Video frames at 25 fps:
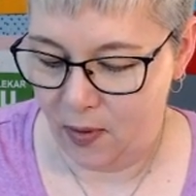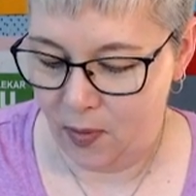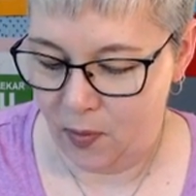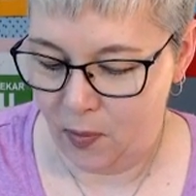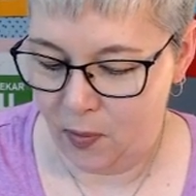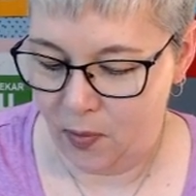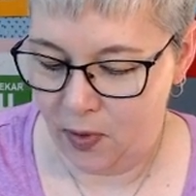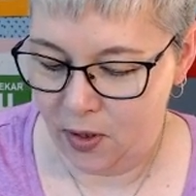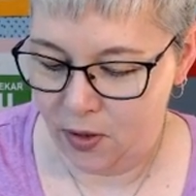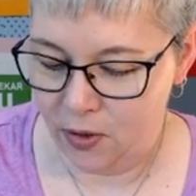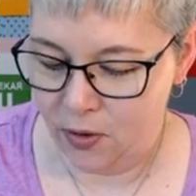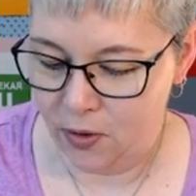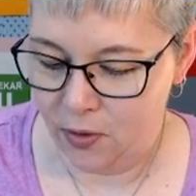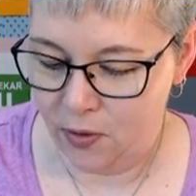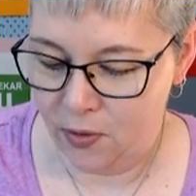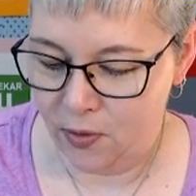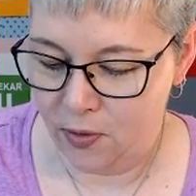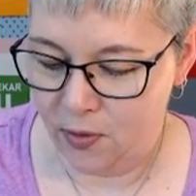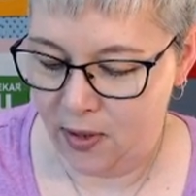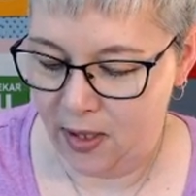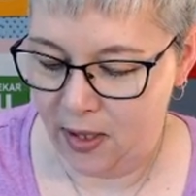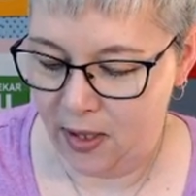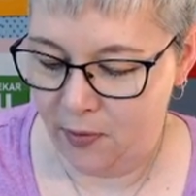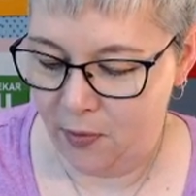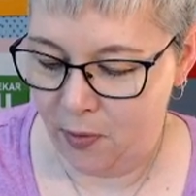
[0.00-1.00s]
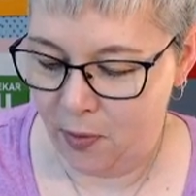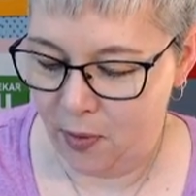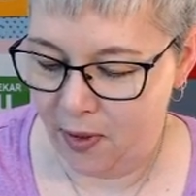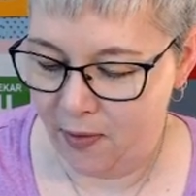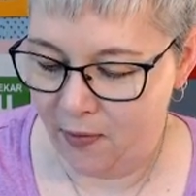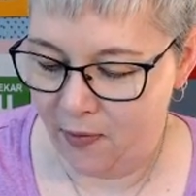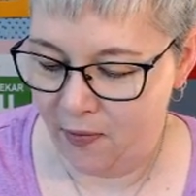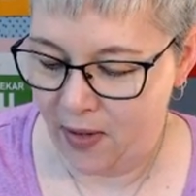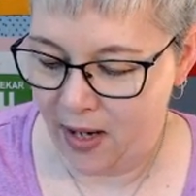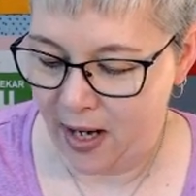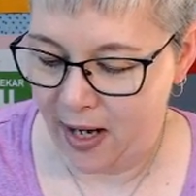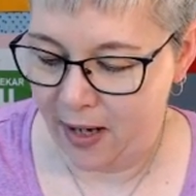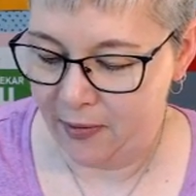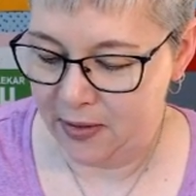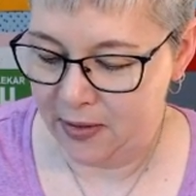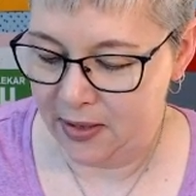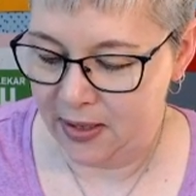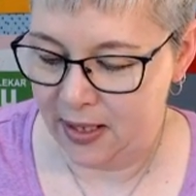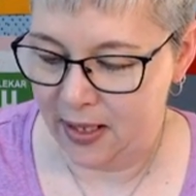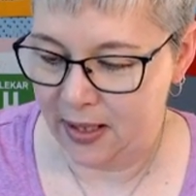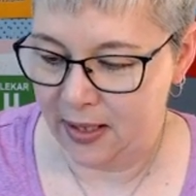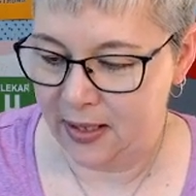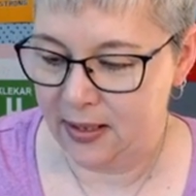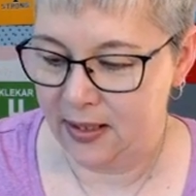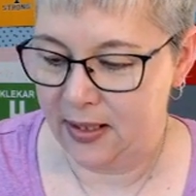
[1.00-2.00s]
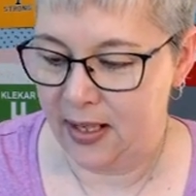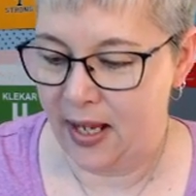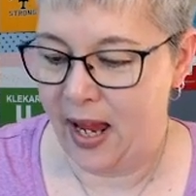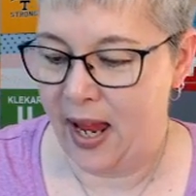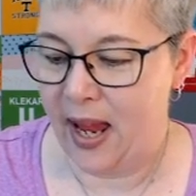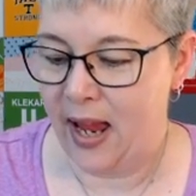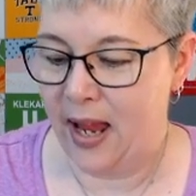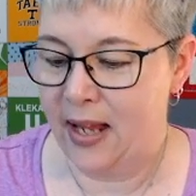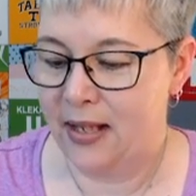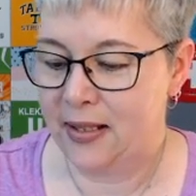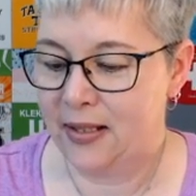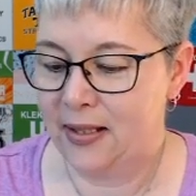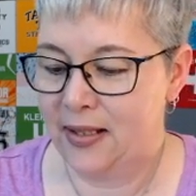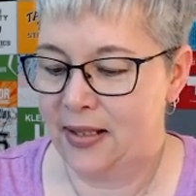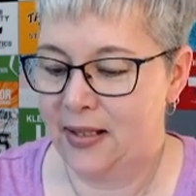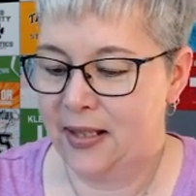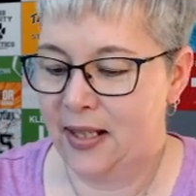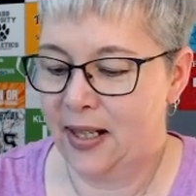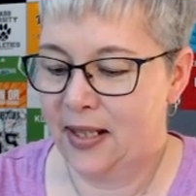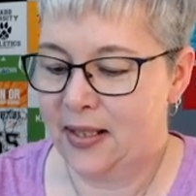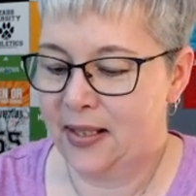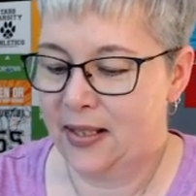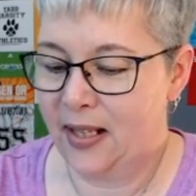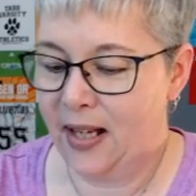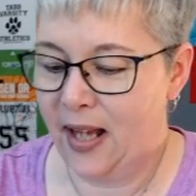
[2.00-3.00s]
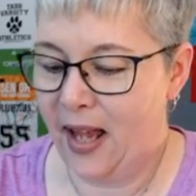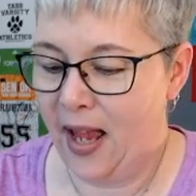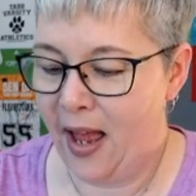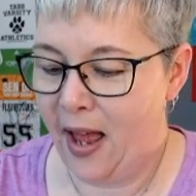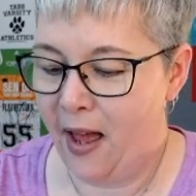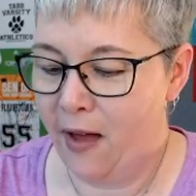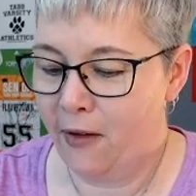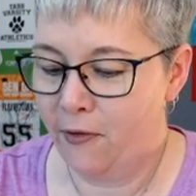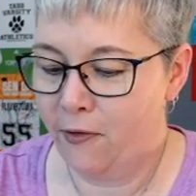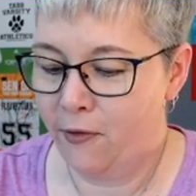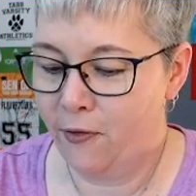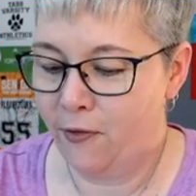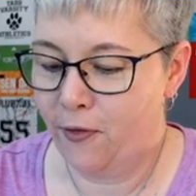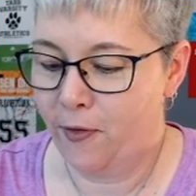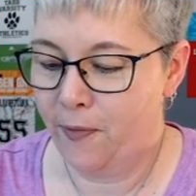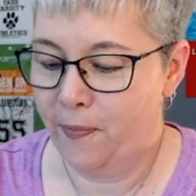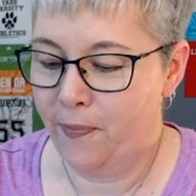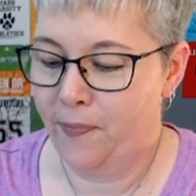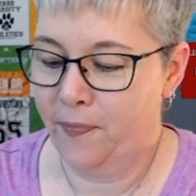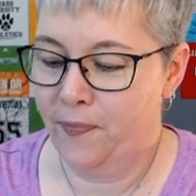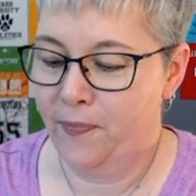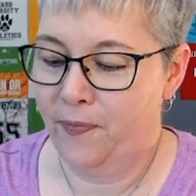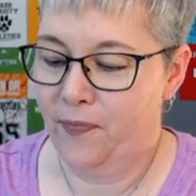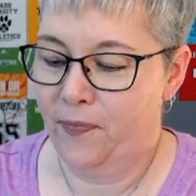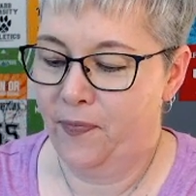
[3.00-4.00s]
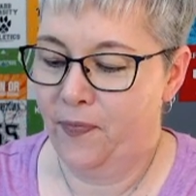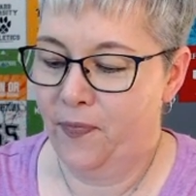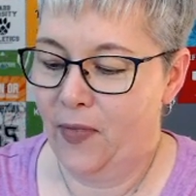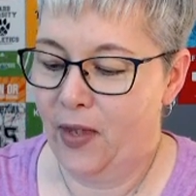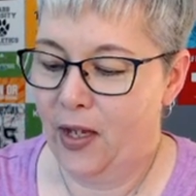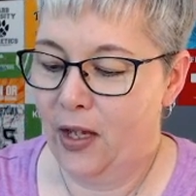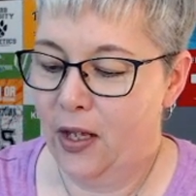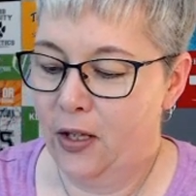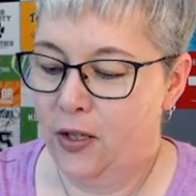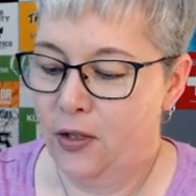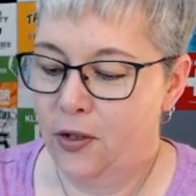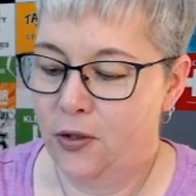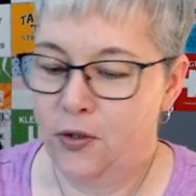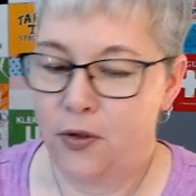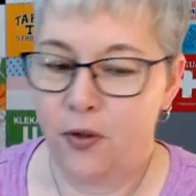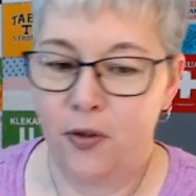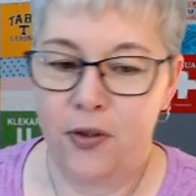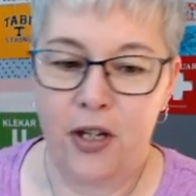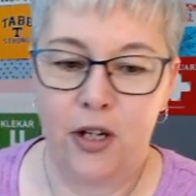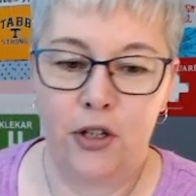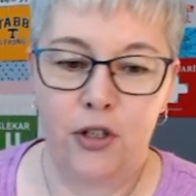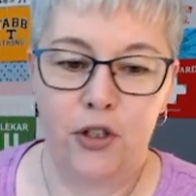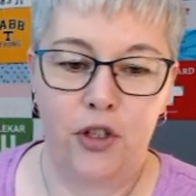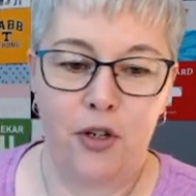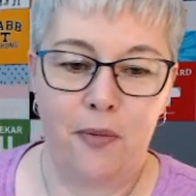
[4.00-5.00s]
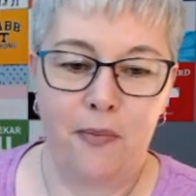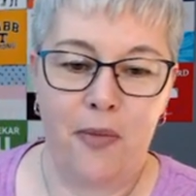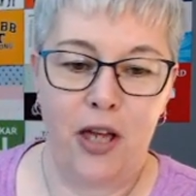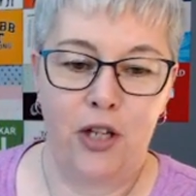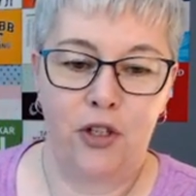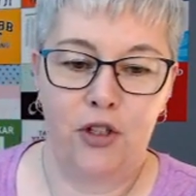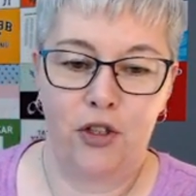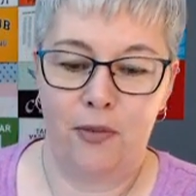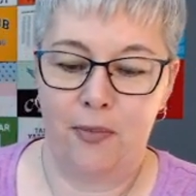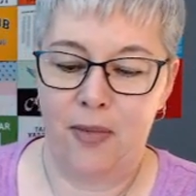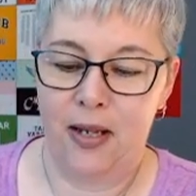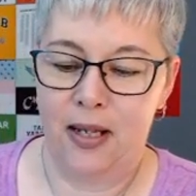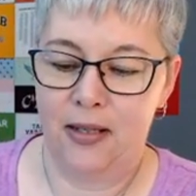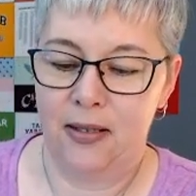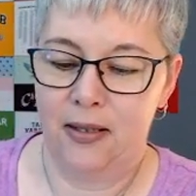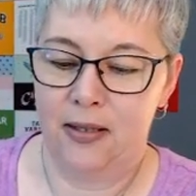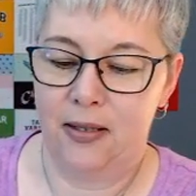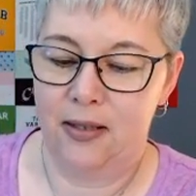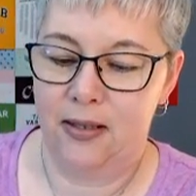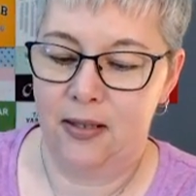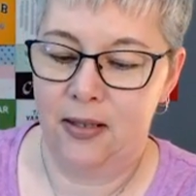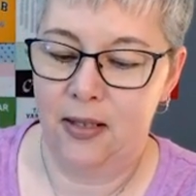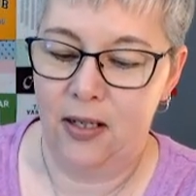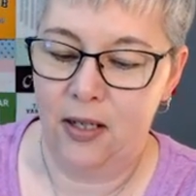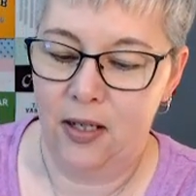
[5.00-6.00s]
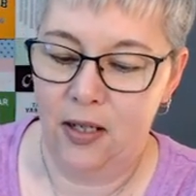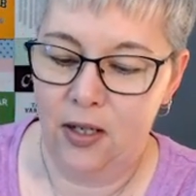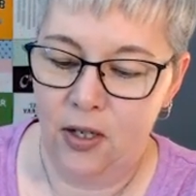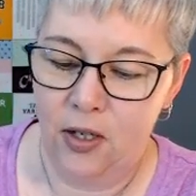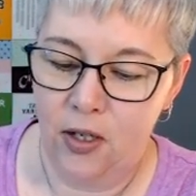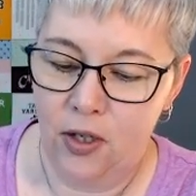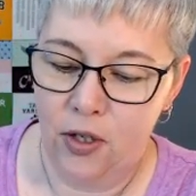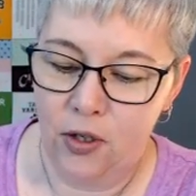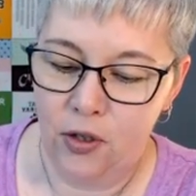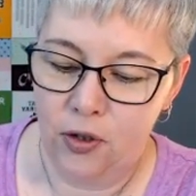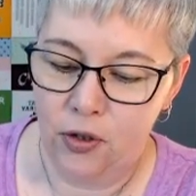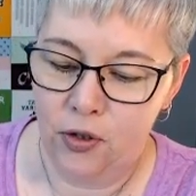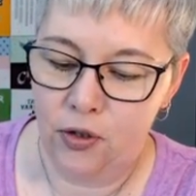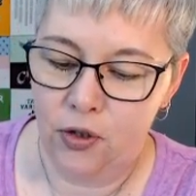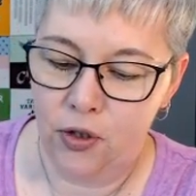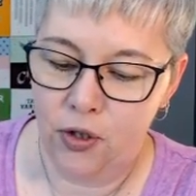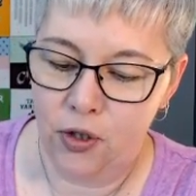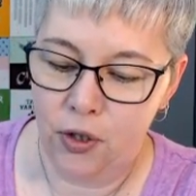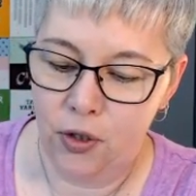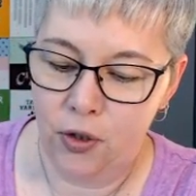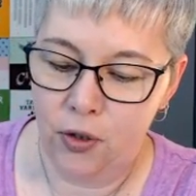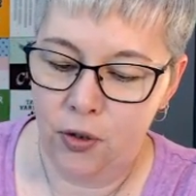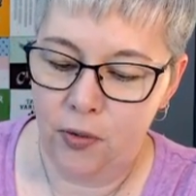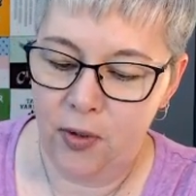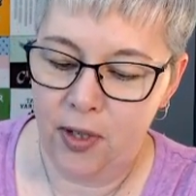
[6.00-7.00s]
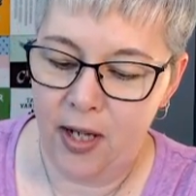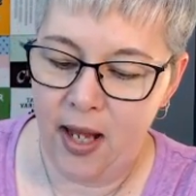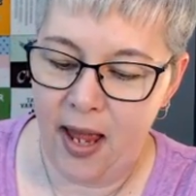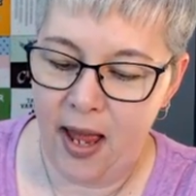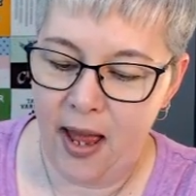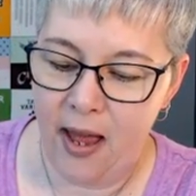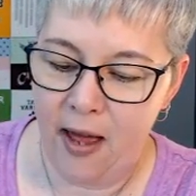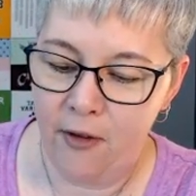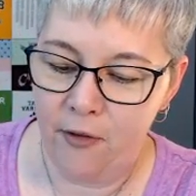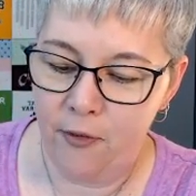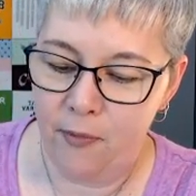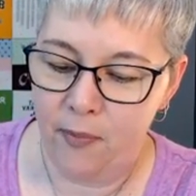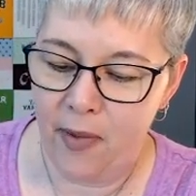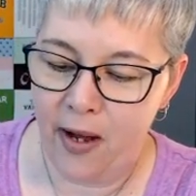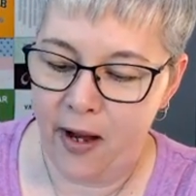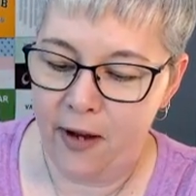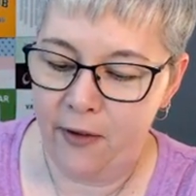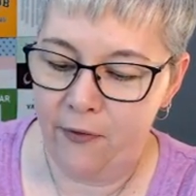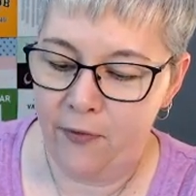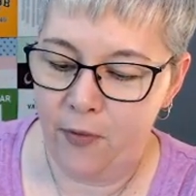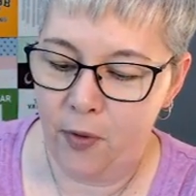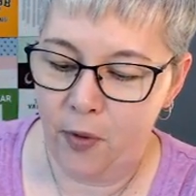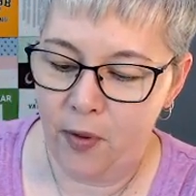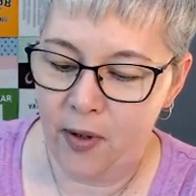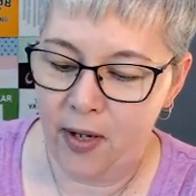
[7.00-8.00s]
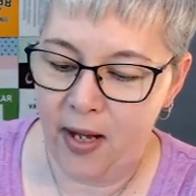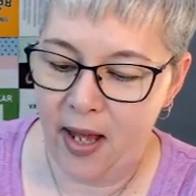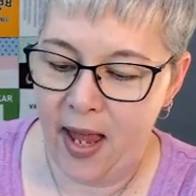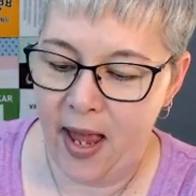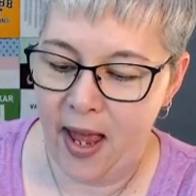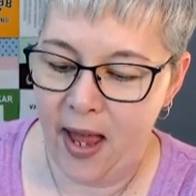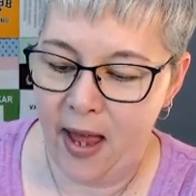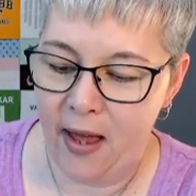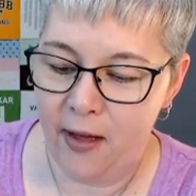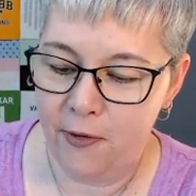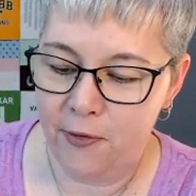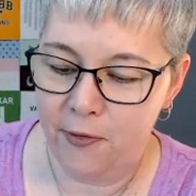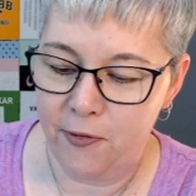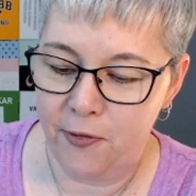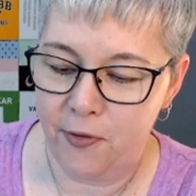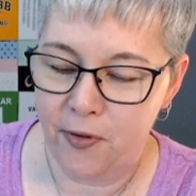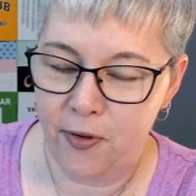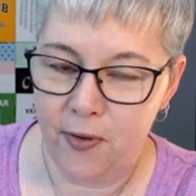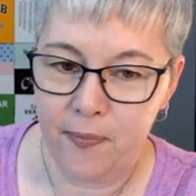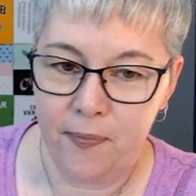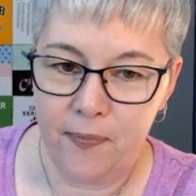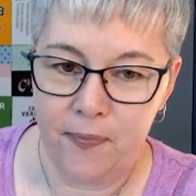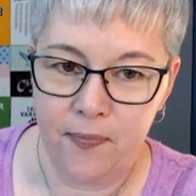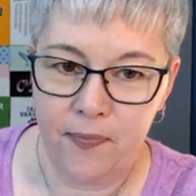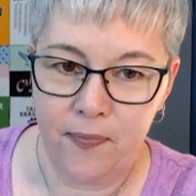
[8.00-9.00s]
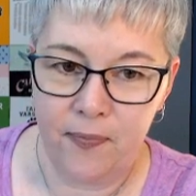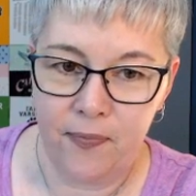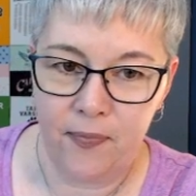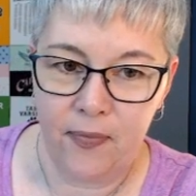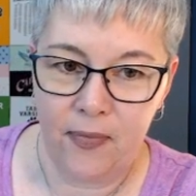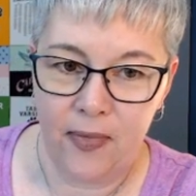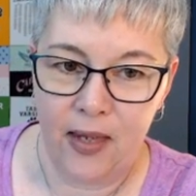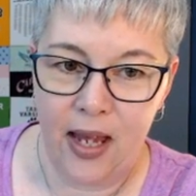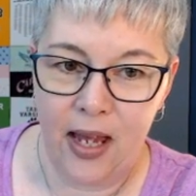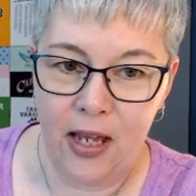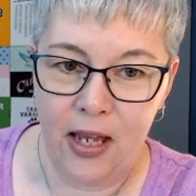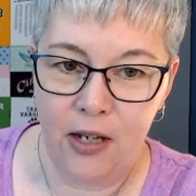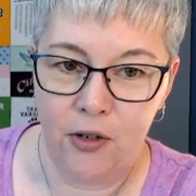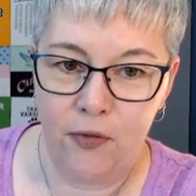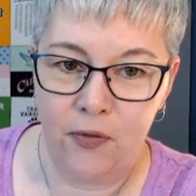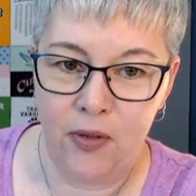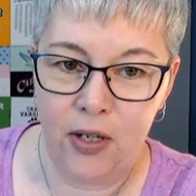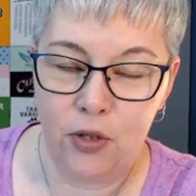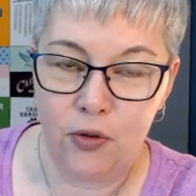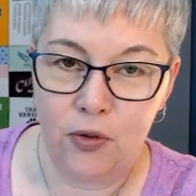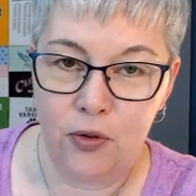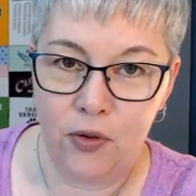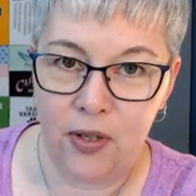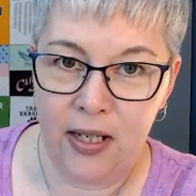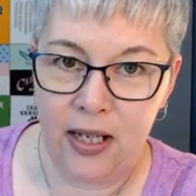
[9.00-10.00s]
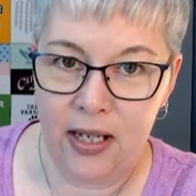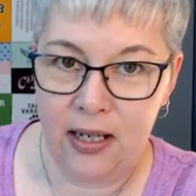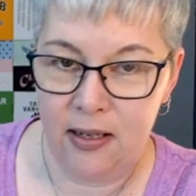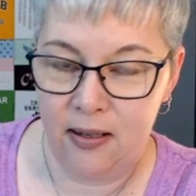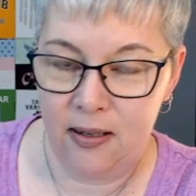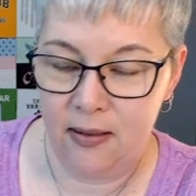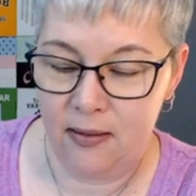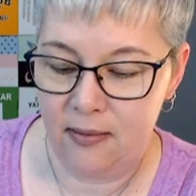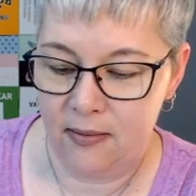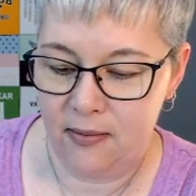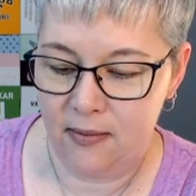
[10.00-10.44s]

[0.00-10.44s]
one, two, three, four, five, six, and six and a half. So there's your measurements, two and a half by four and a half individually.